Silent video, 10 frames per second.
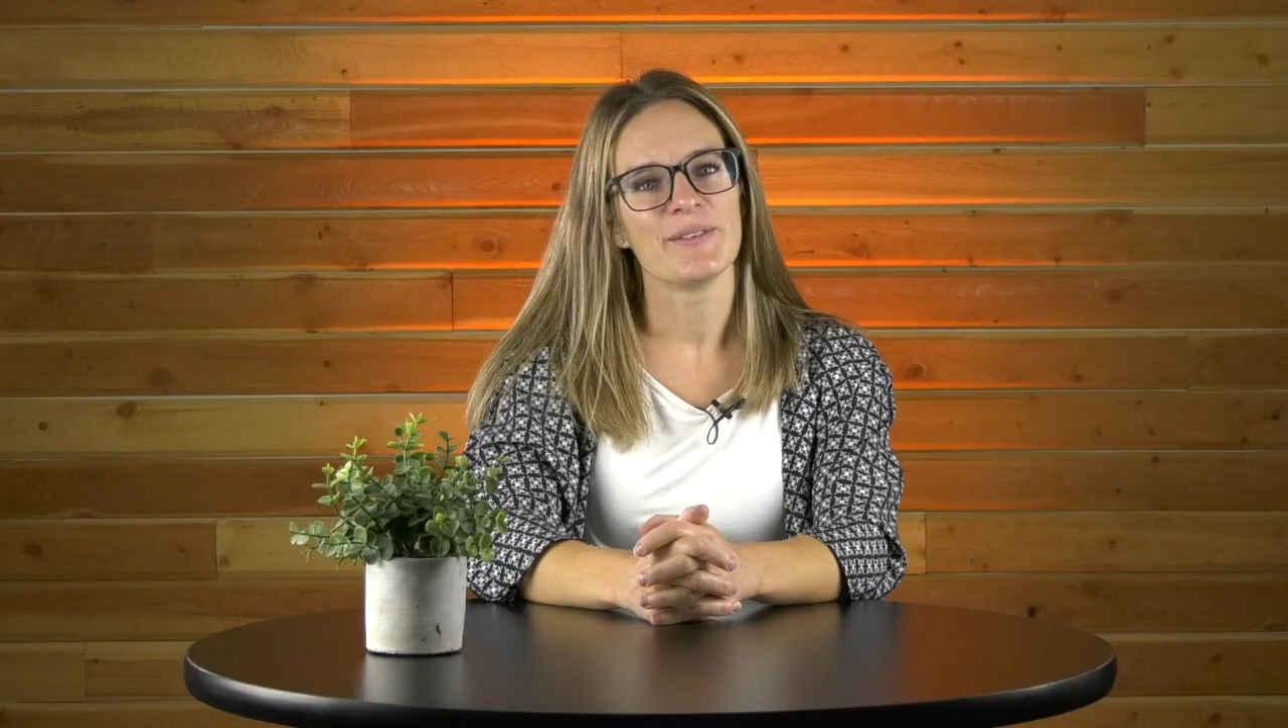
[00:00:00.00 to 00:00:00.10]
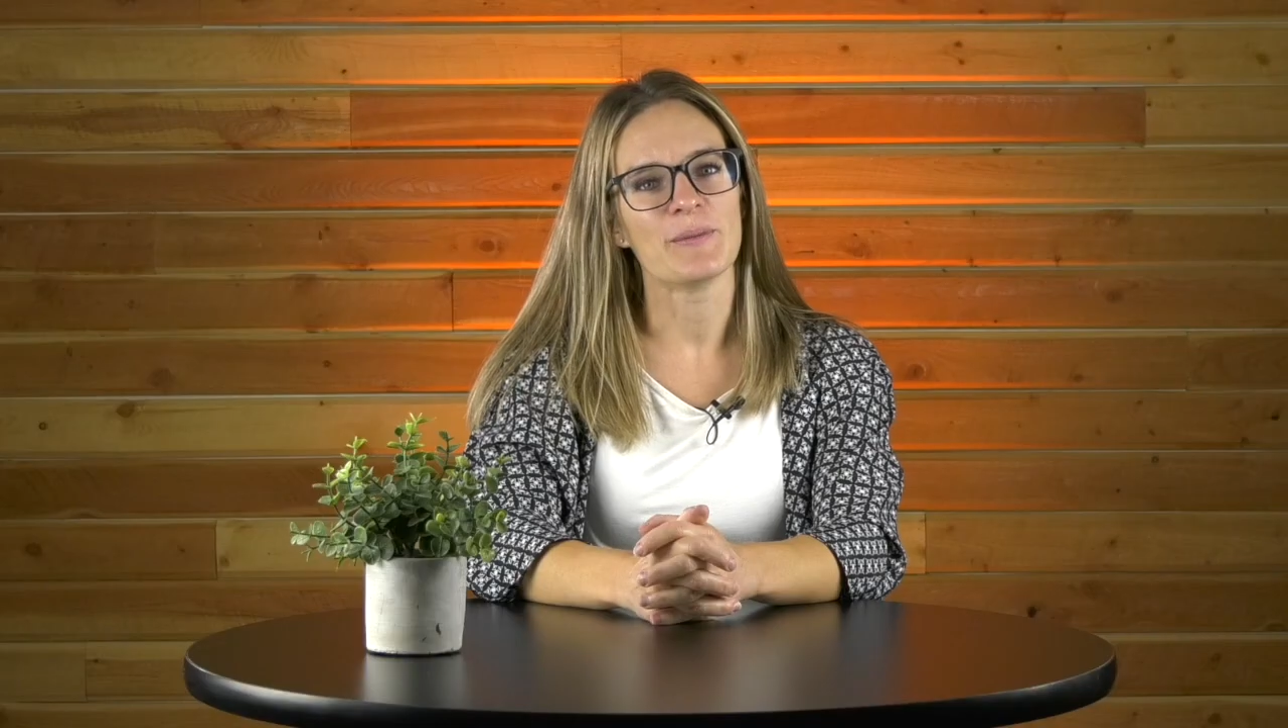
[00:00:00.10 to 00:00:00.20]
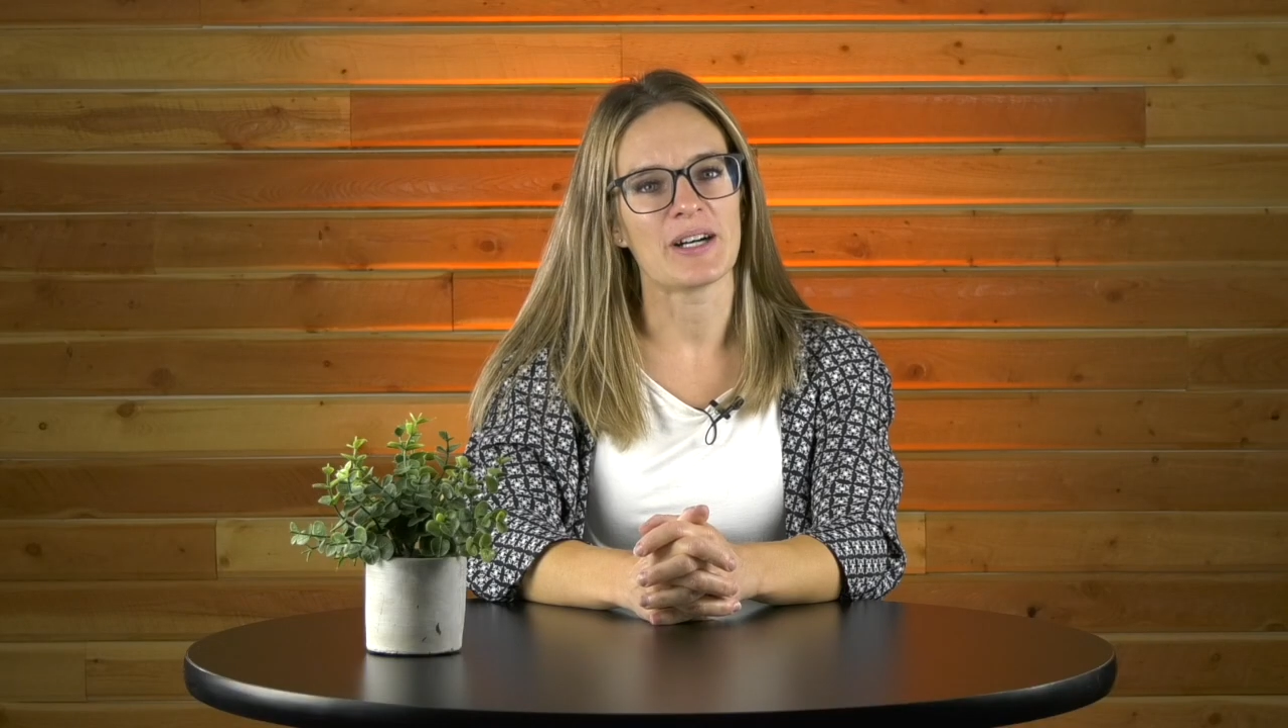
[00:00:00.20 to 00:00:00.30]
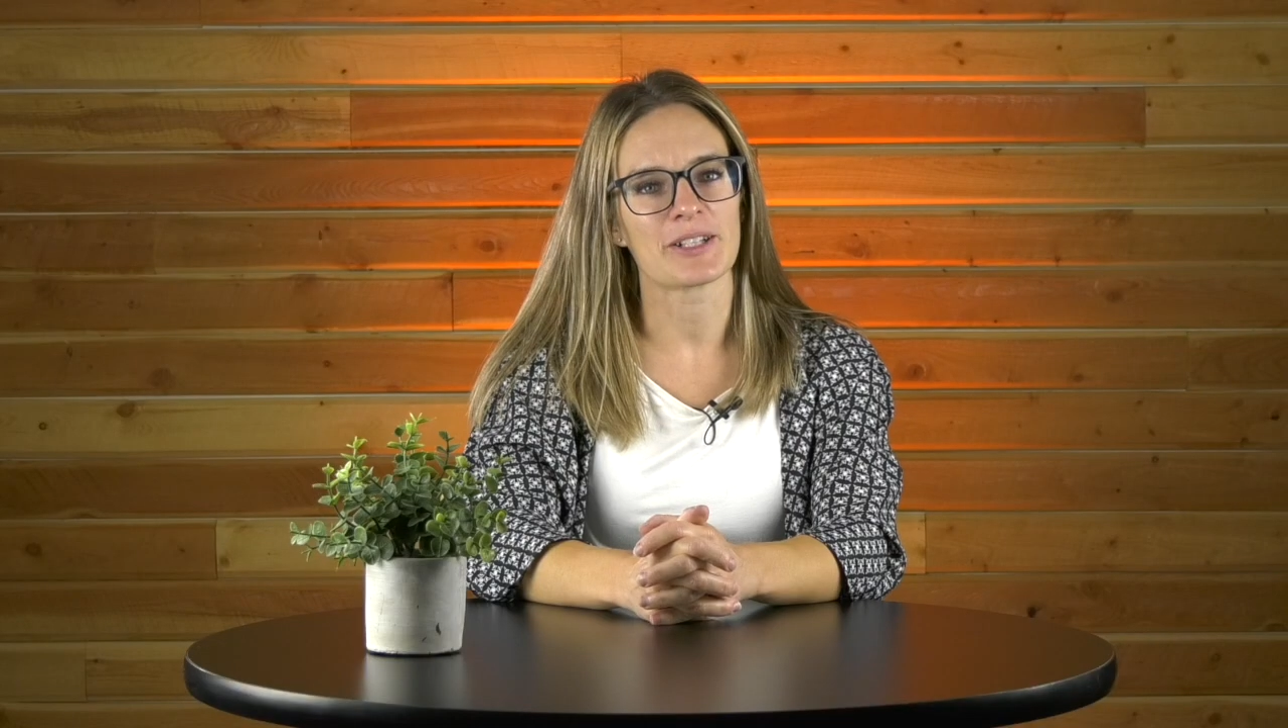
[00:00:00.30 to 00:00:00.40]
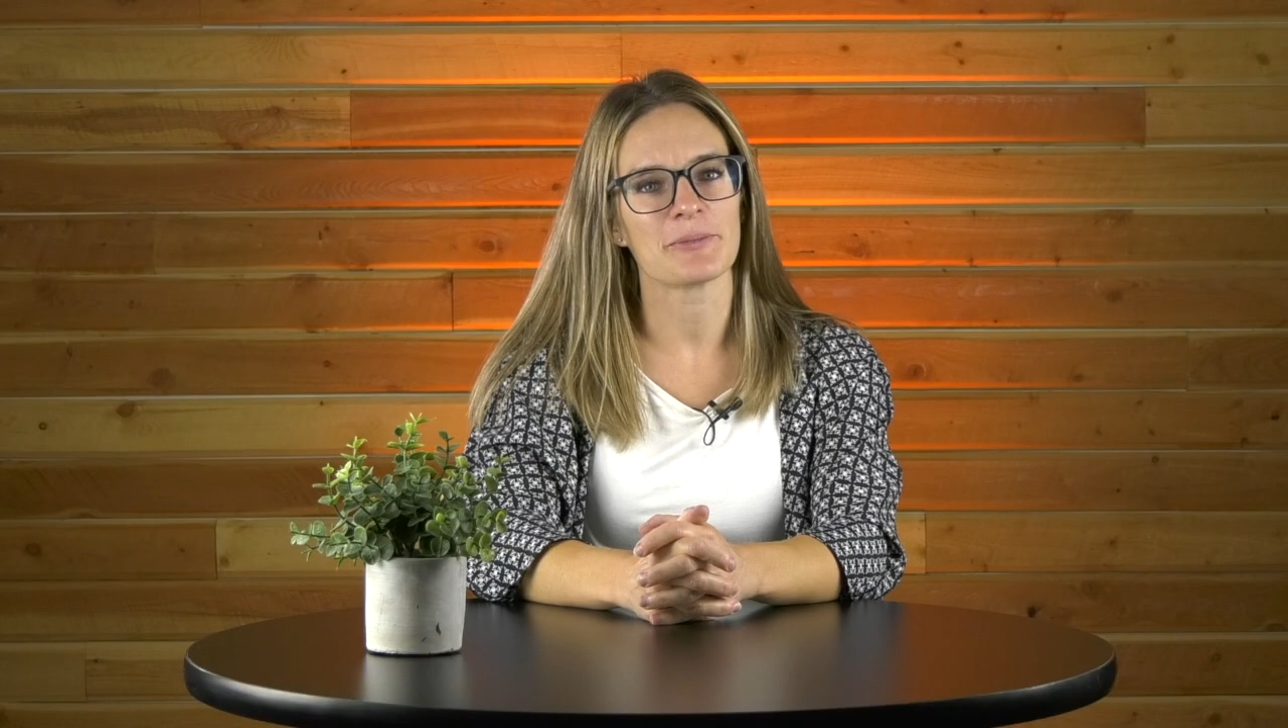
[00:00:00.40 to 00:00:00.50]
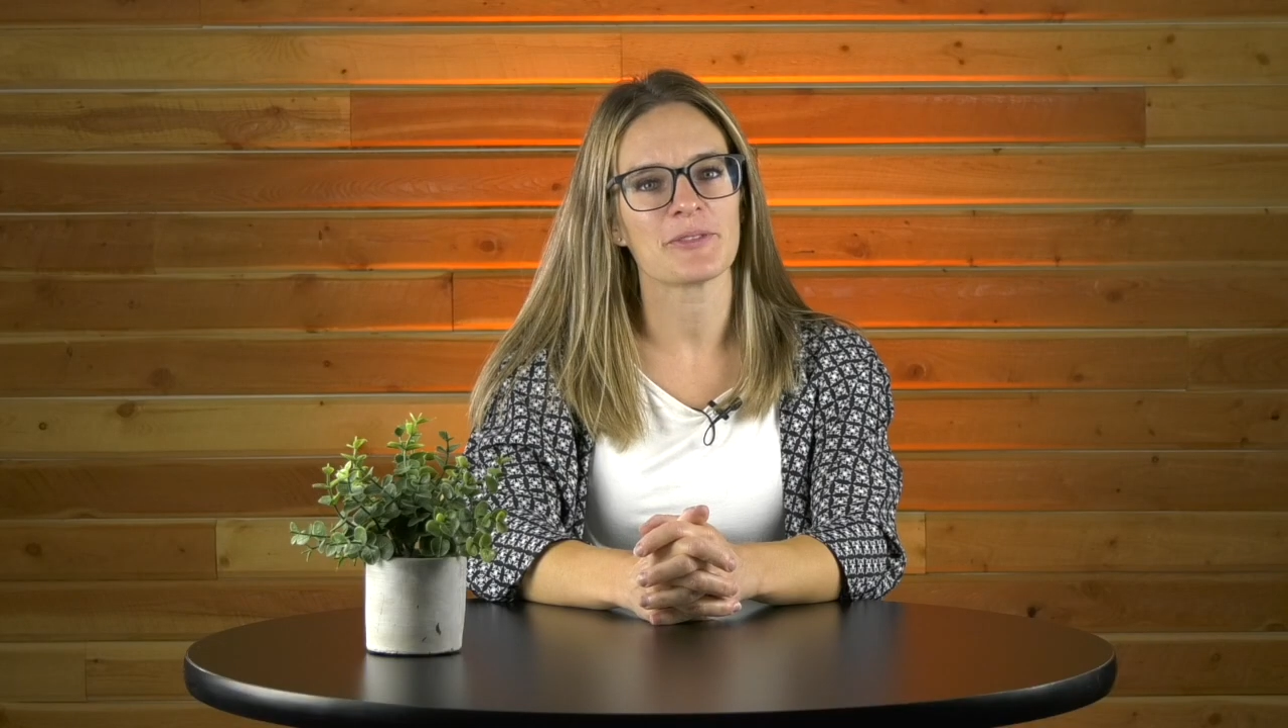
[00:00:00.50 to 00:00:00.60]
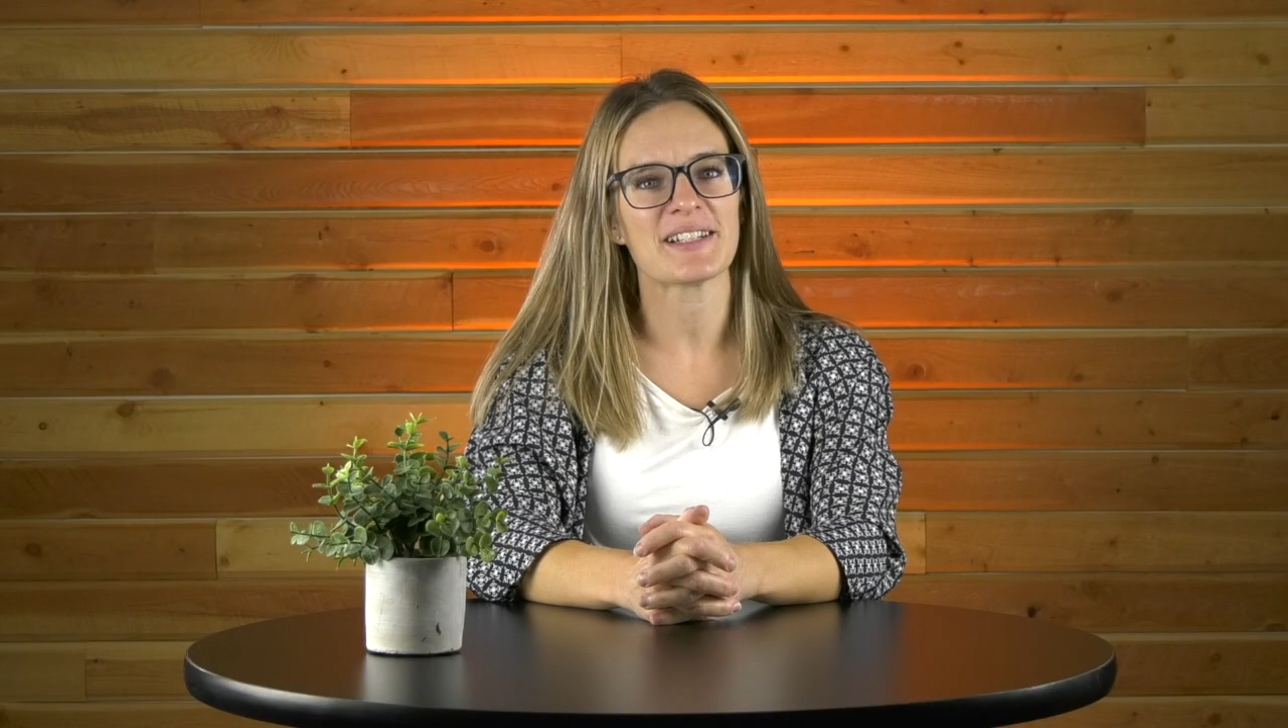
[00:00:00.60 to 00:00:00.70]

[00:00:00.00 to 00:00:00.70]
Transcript: Welcome to